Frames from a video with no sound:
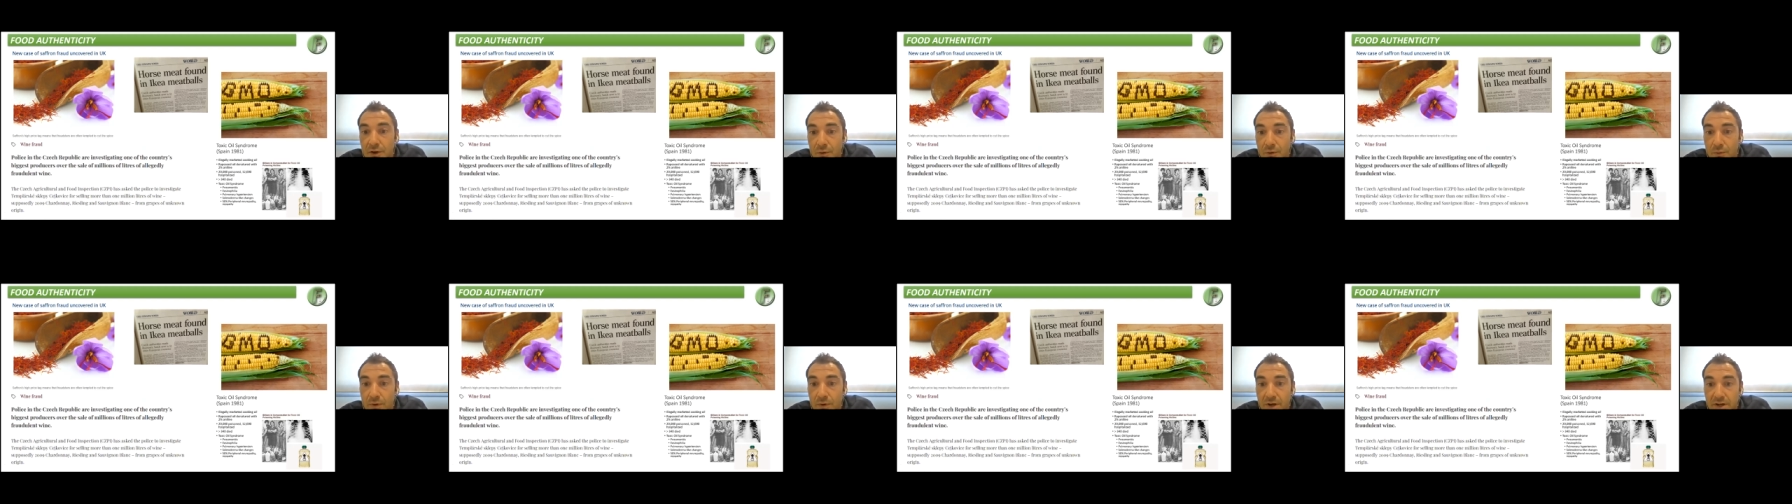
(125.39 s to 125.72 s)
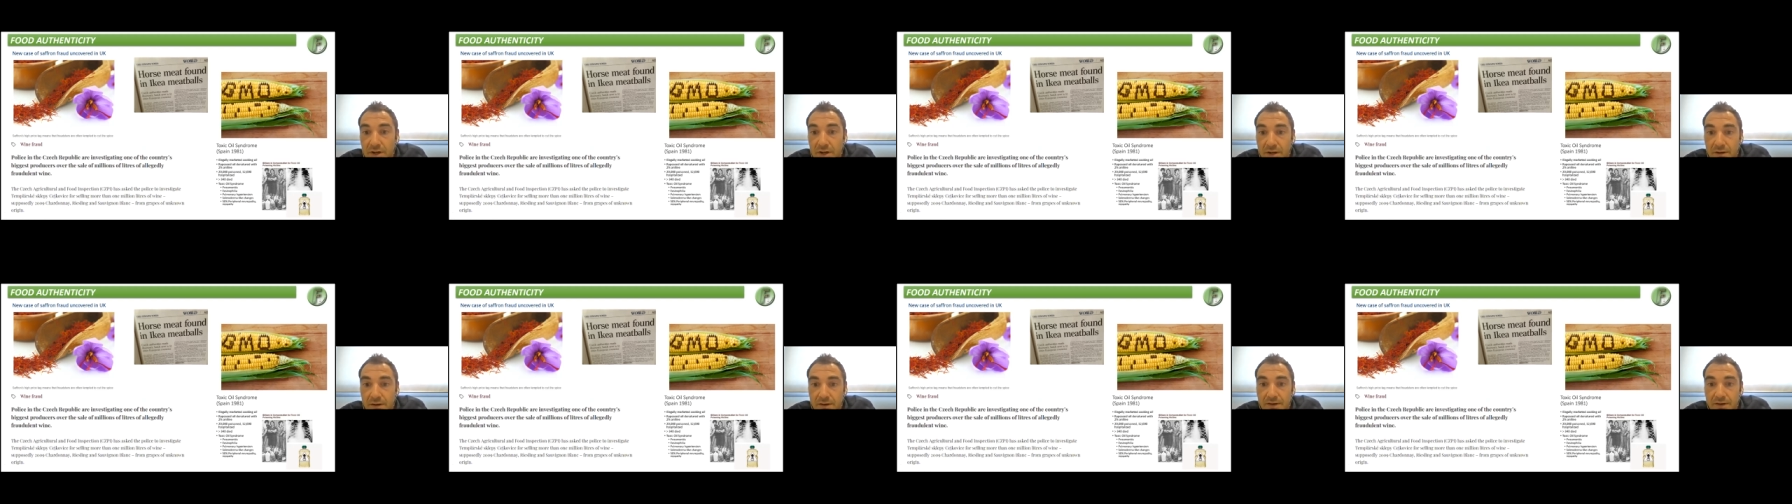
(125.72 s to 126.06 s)

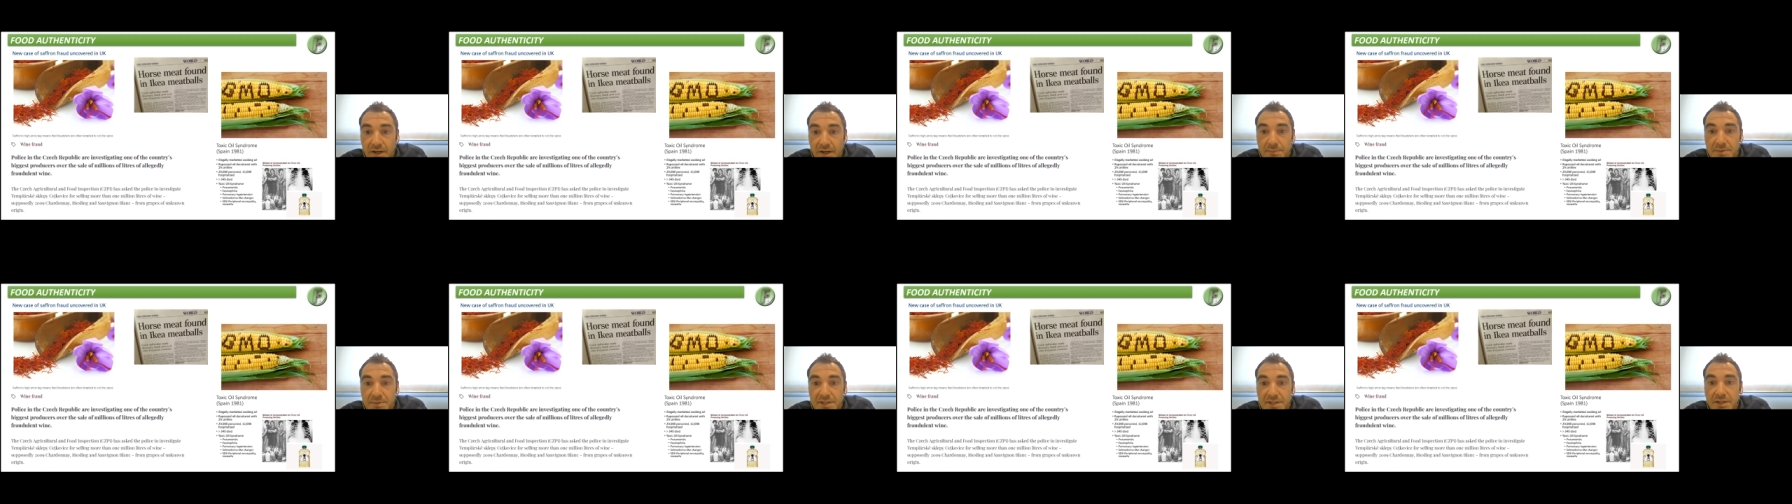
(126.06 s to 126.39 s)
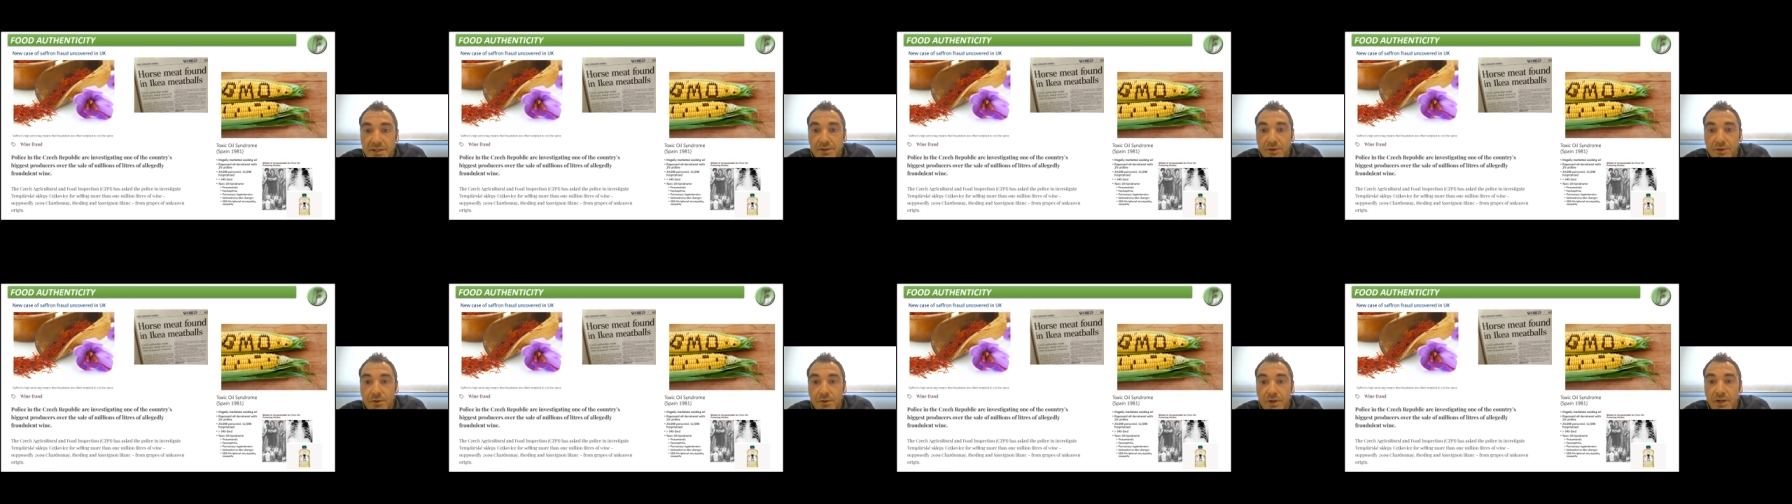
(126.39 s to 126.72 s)
where
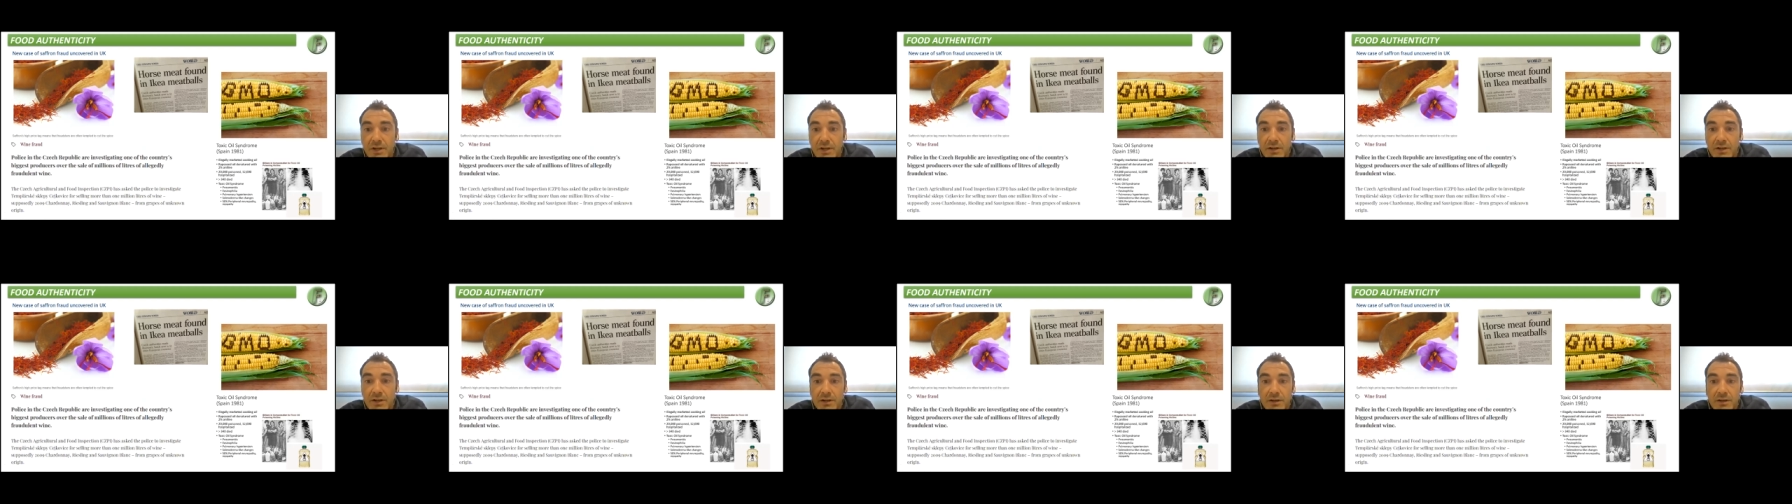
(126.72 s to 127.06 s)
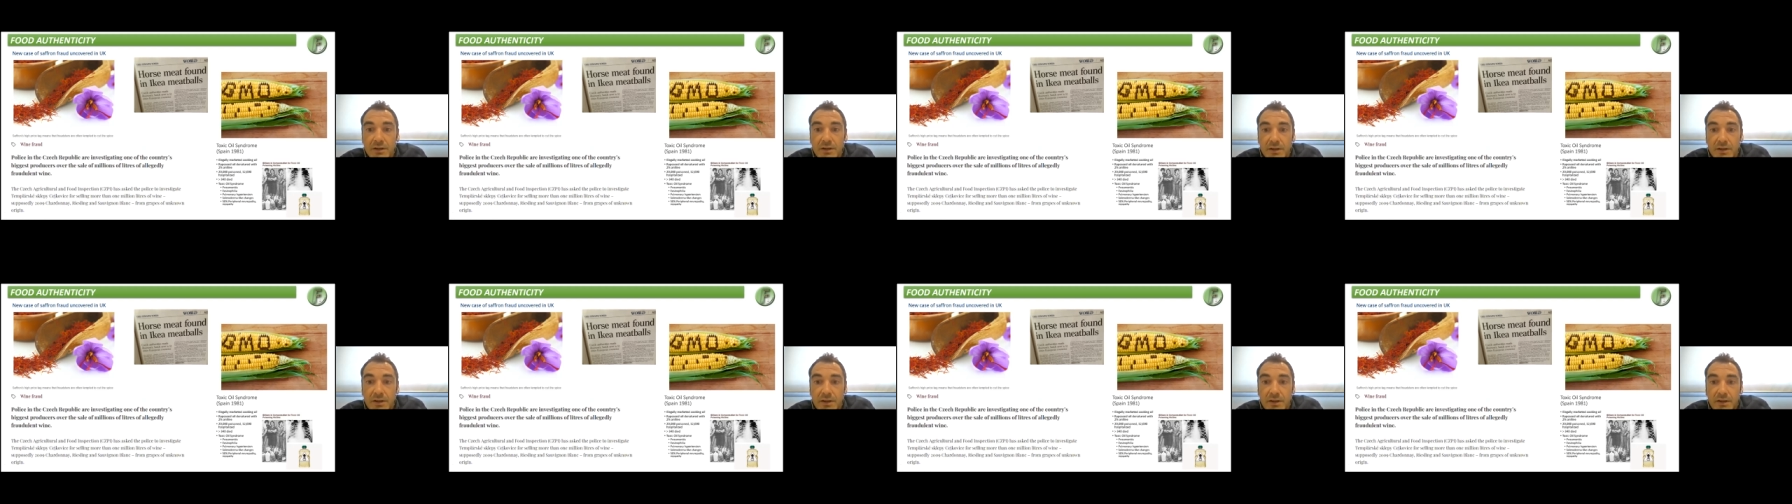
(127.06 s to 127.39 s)
rapeseed oil
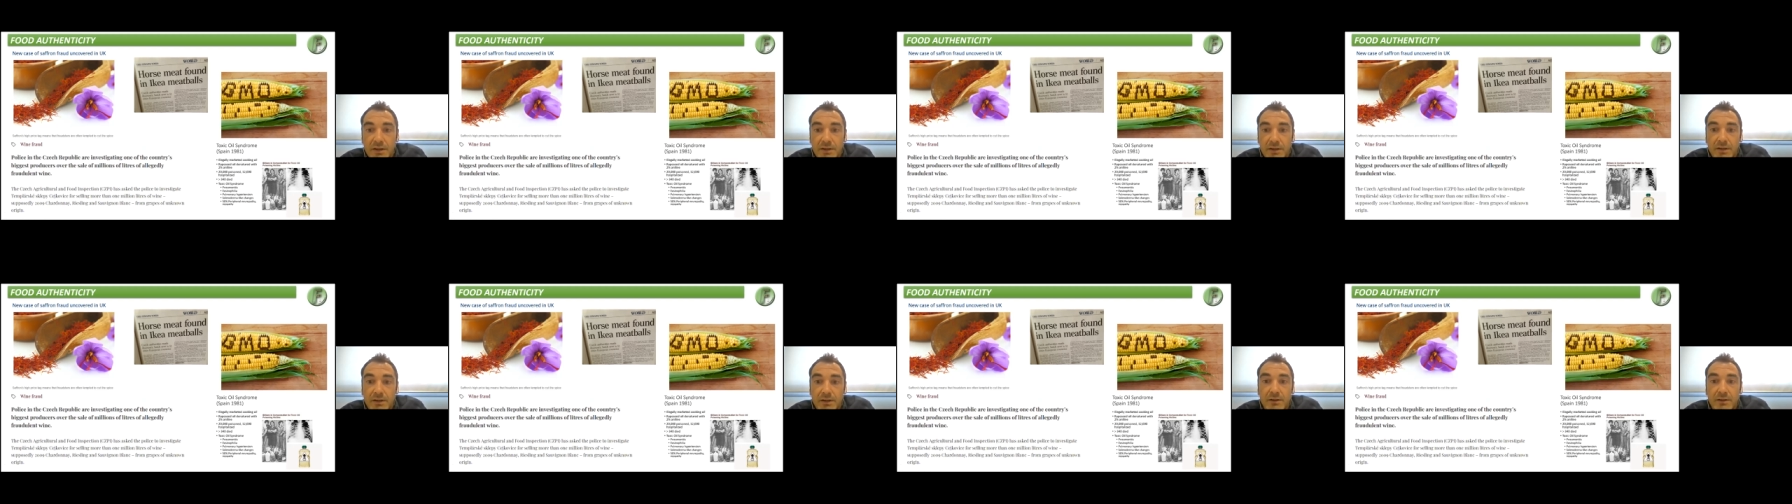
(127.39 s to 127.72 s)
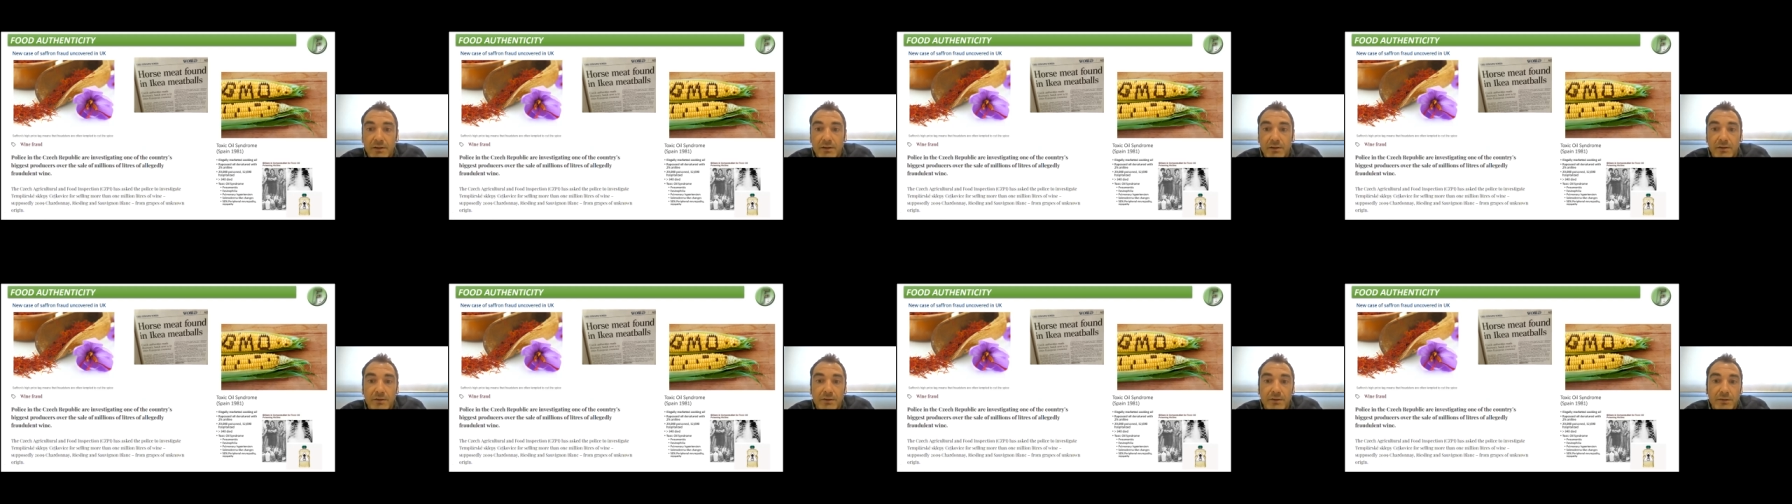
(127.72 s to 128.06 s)

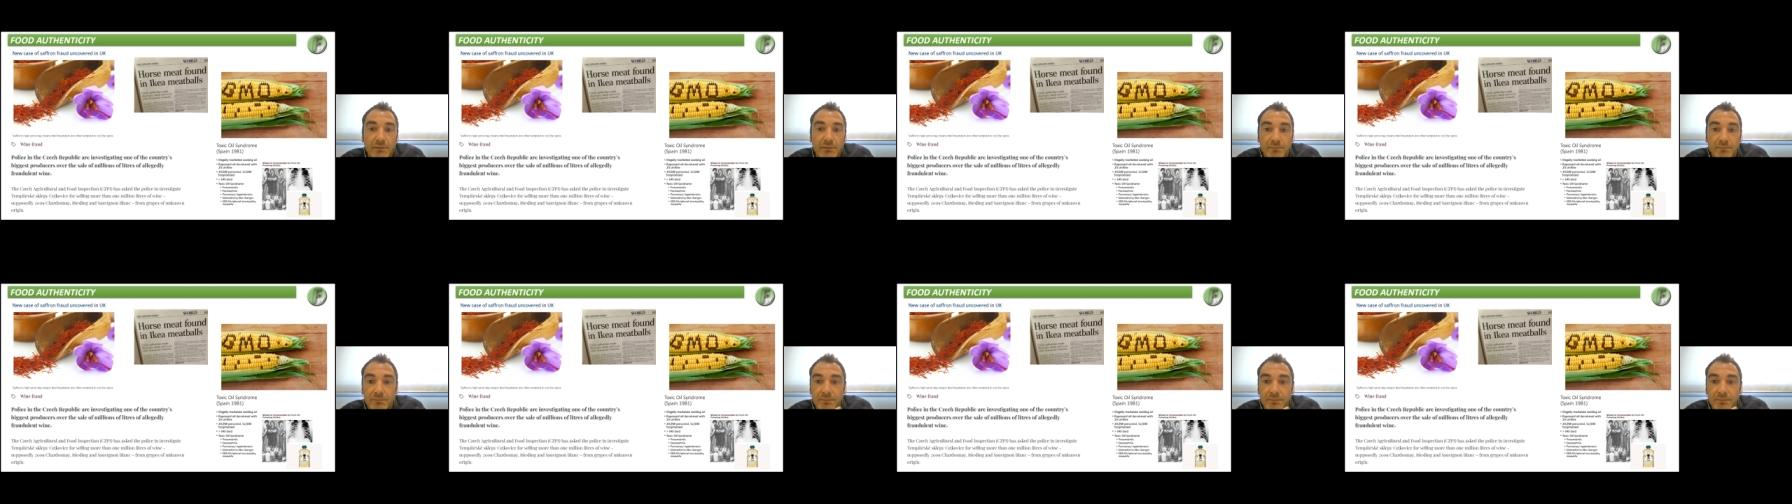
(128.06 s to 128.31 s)
uh,